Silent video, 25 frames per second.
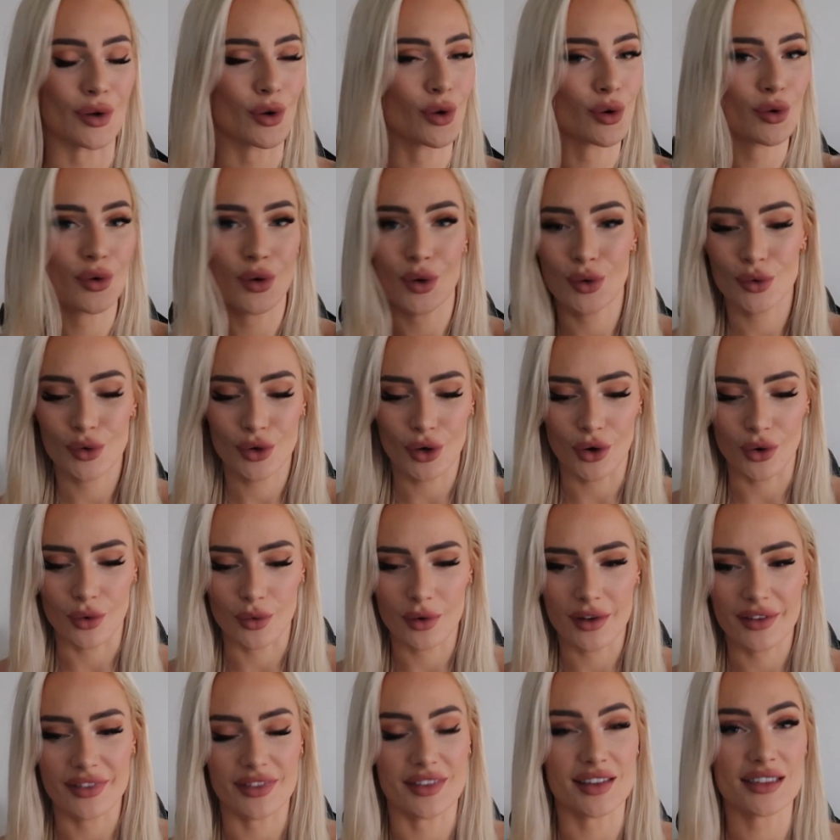No, no, no.
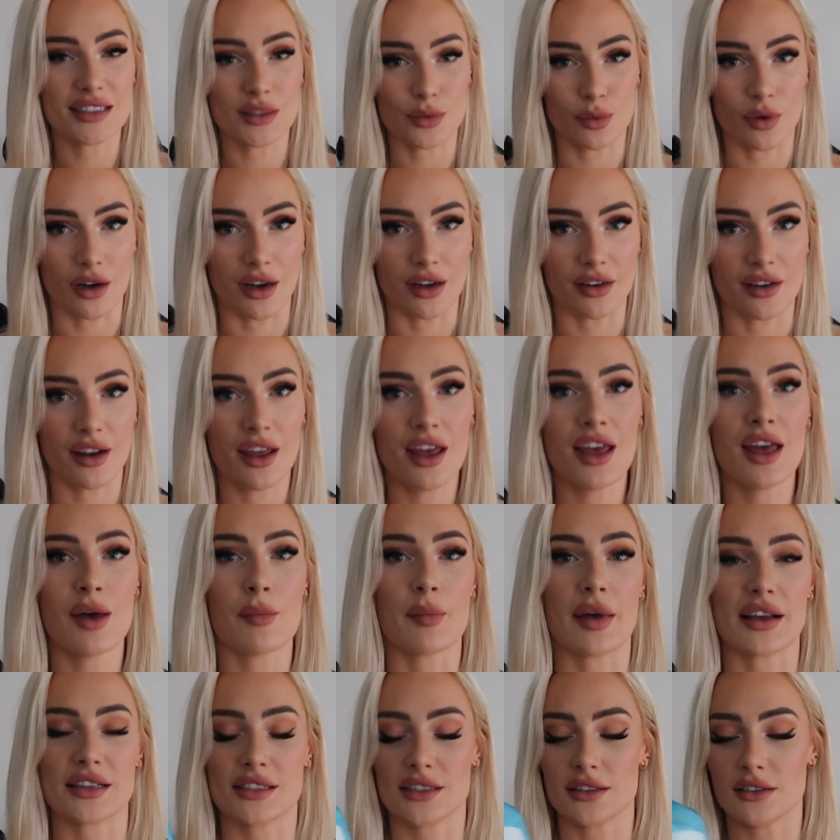This one
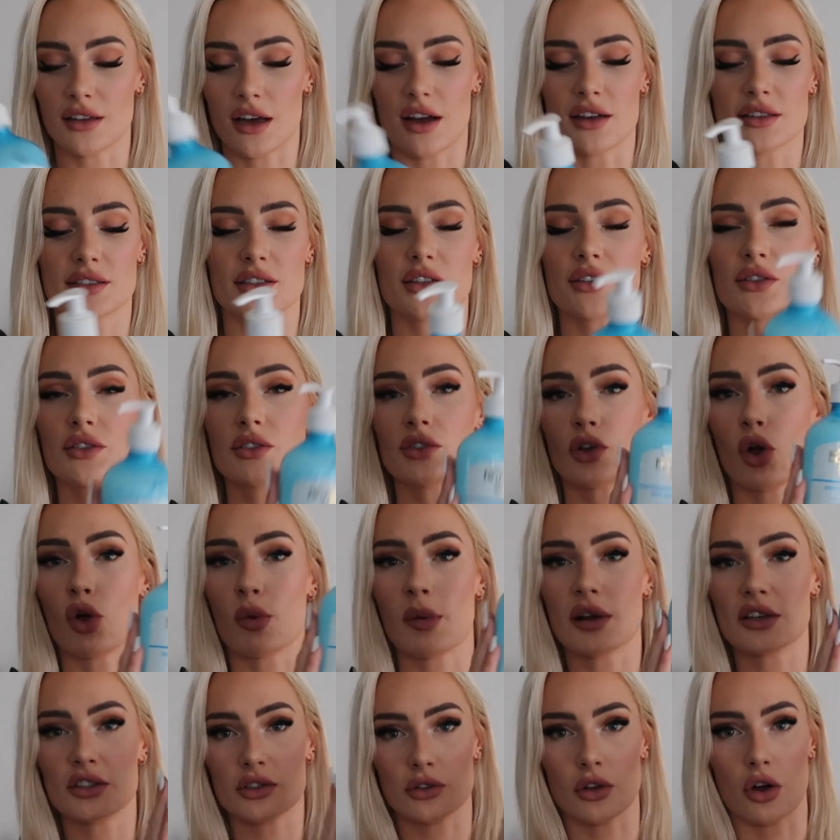makes it last so
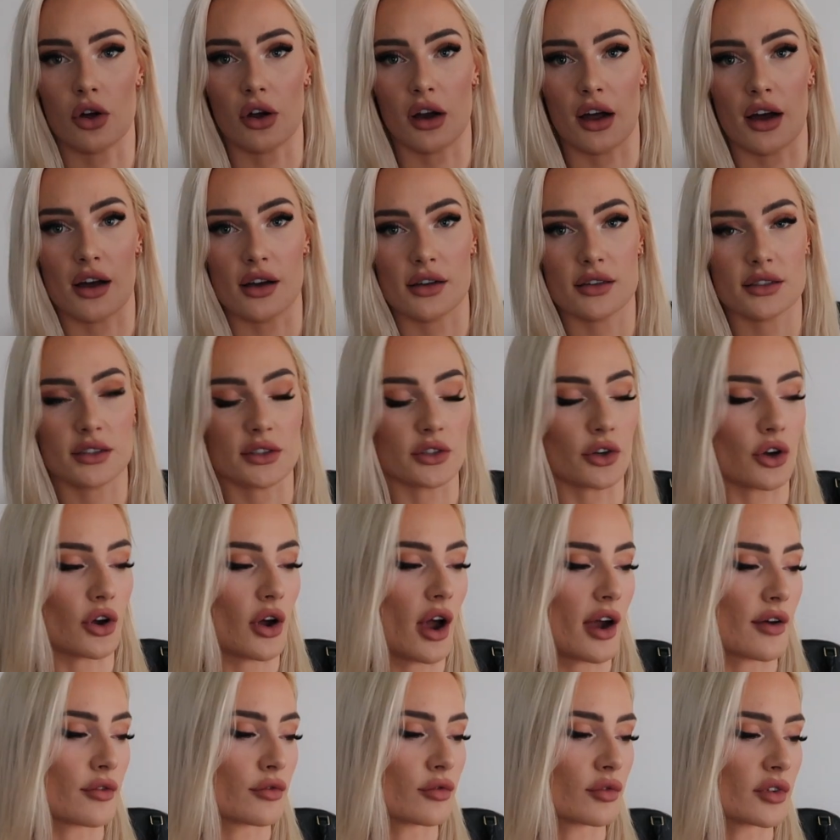much longer. So
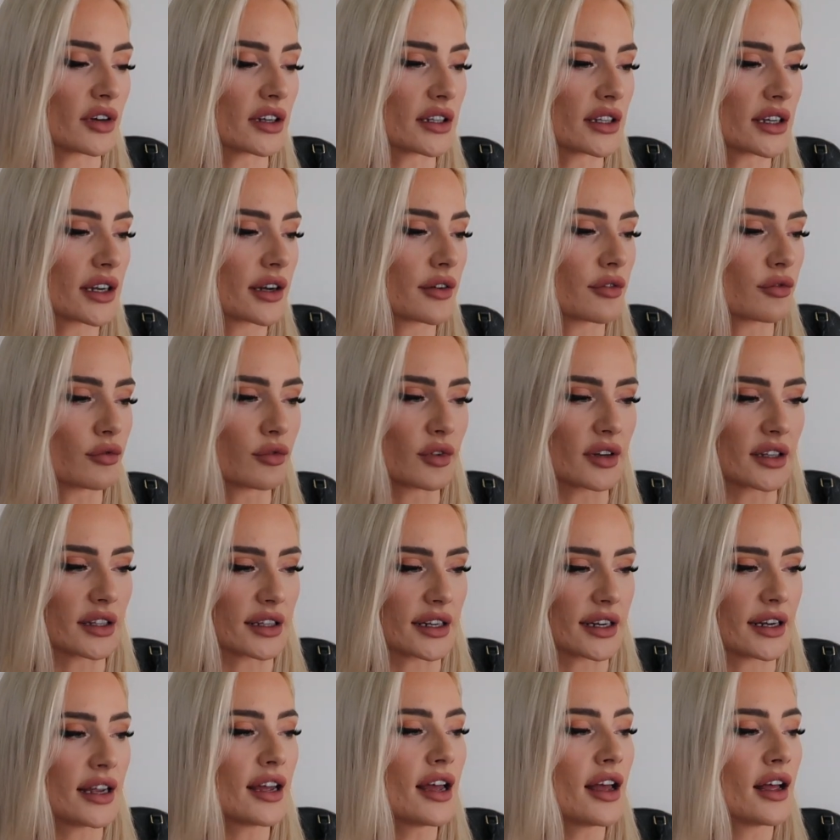I really,
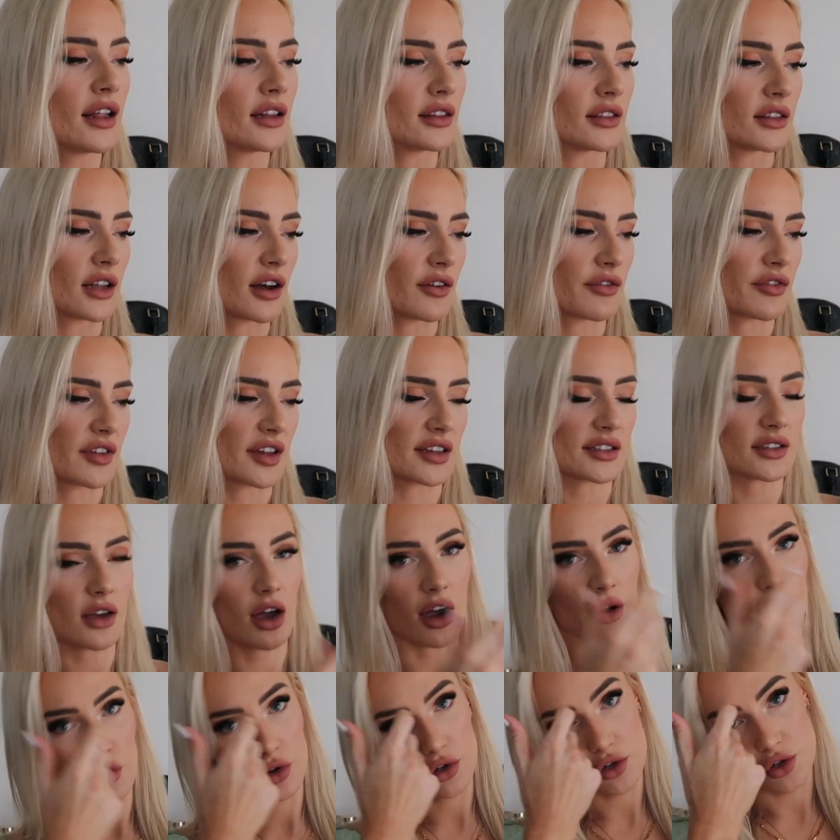really love this.
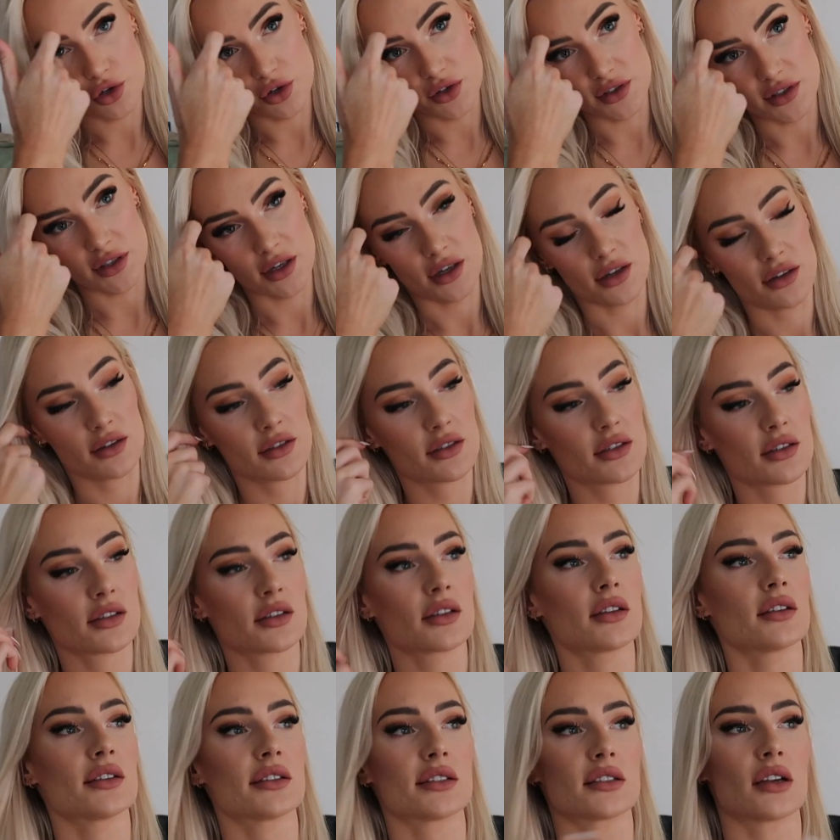I will use it
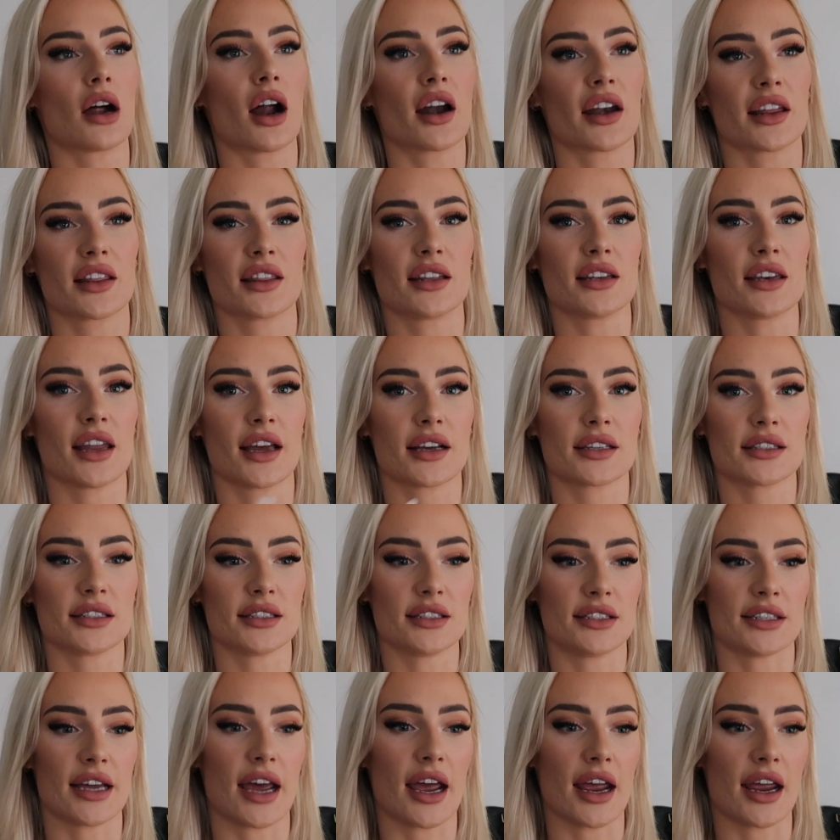starting the
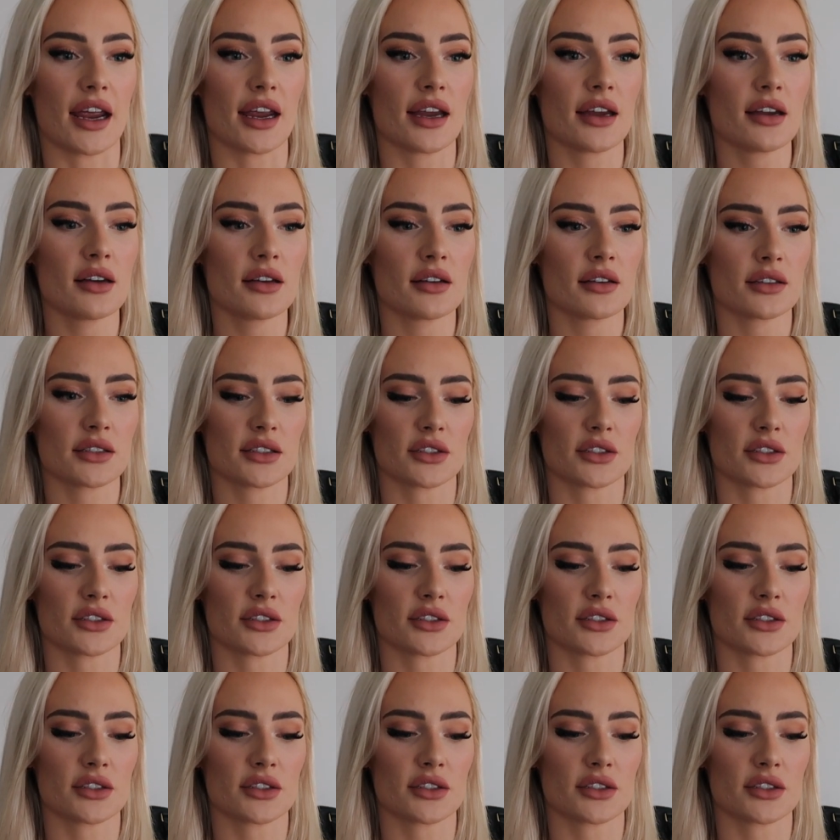next day.